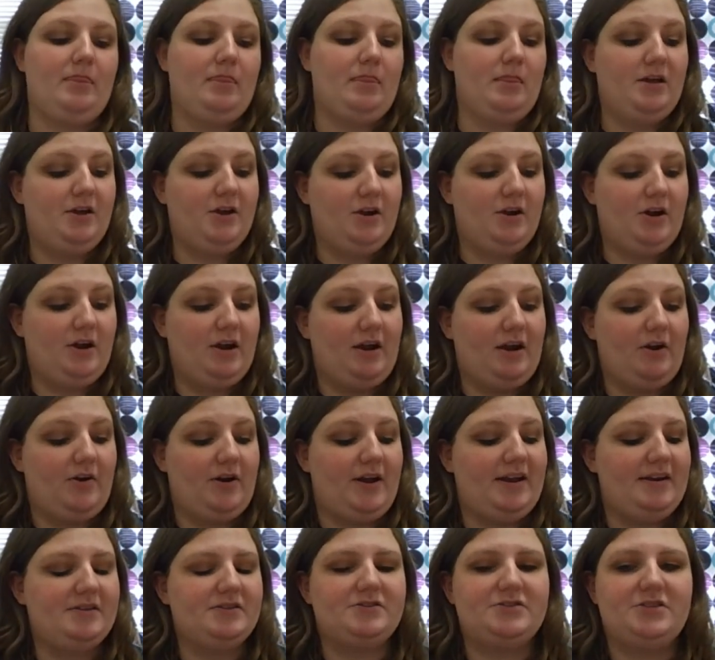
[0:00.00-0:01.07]
All right,
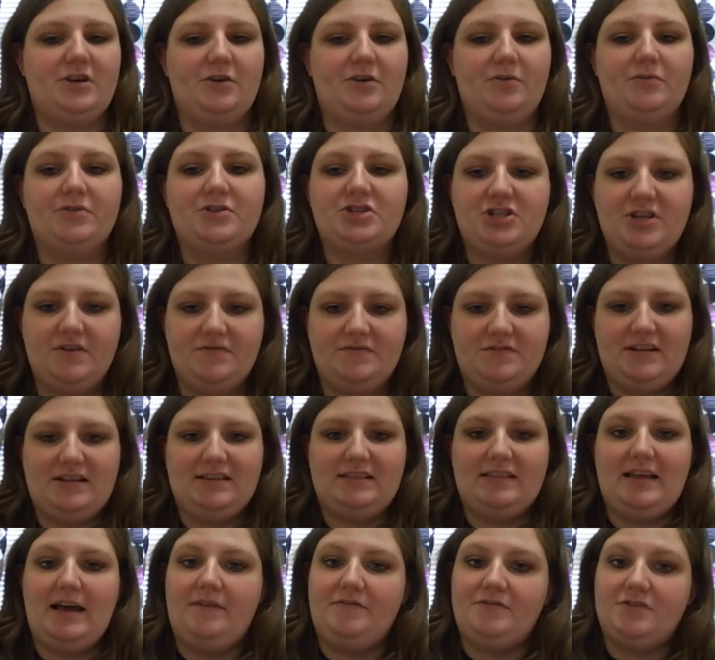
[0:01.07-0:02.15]
so shifting left
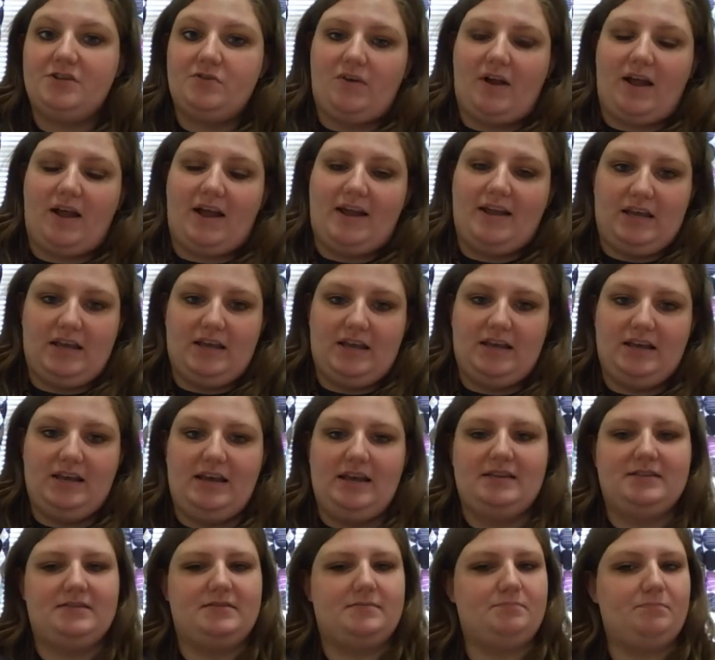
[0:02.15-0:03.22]
and right is
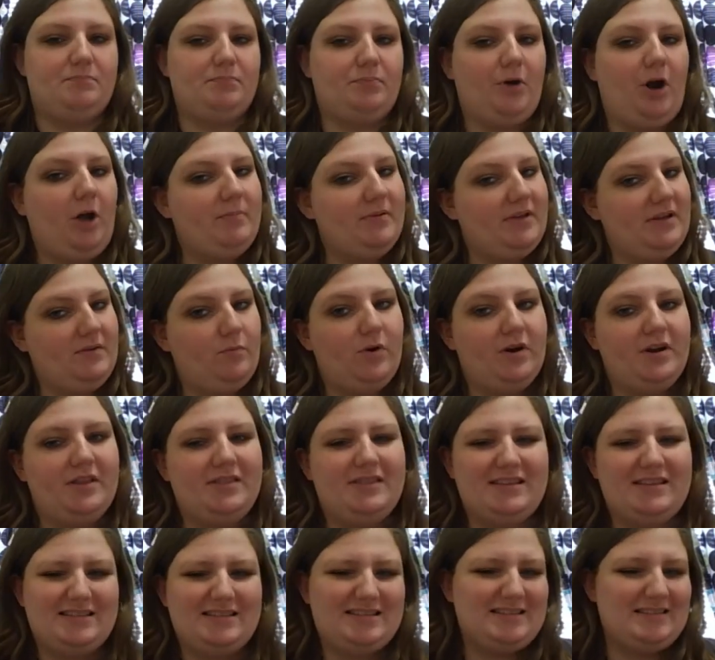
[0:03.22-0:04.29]
probably one of the
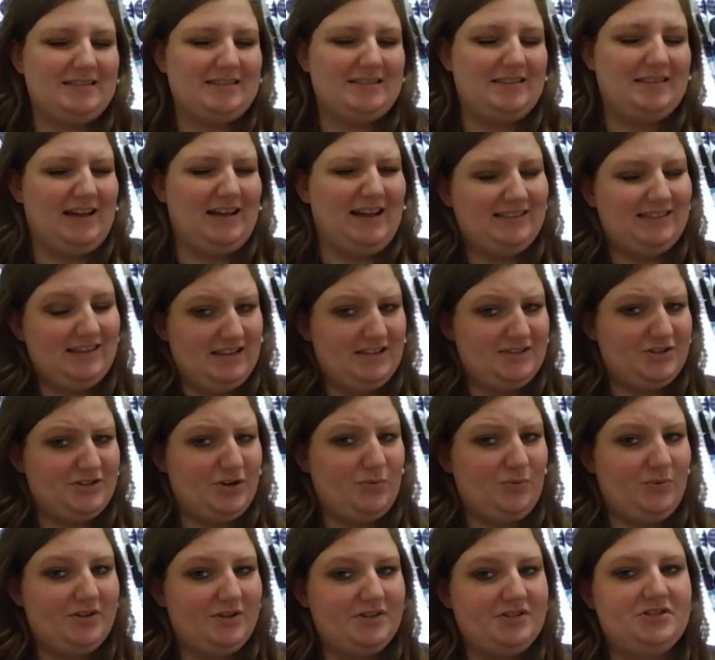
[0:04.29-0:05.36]
slightly easier ones
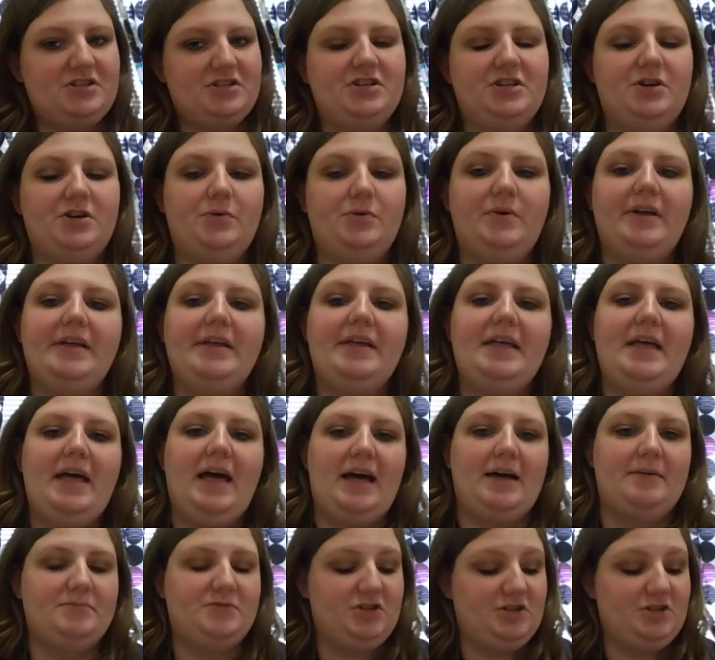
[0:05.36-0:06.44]
to do,
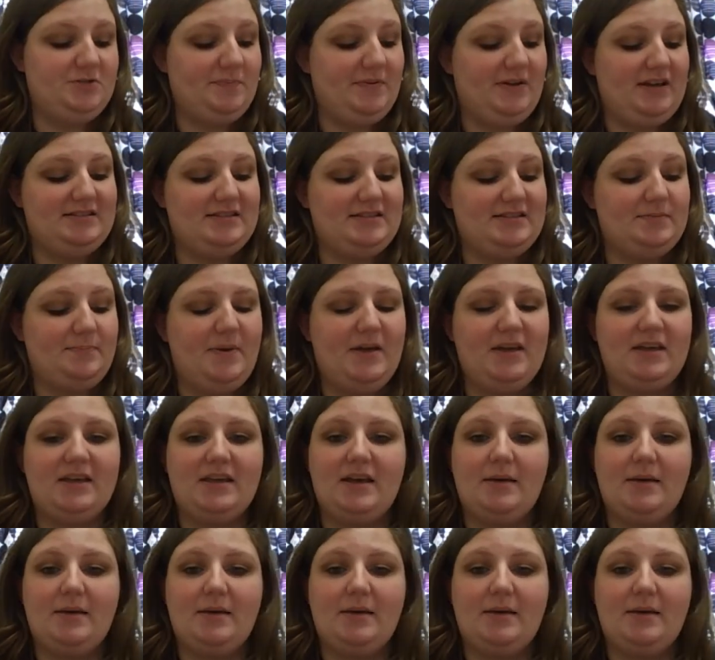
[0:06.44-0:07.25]
just because it's picking a point and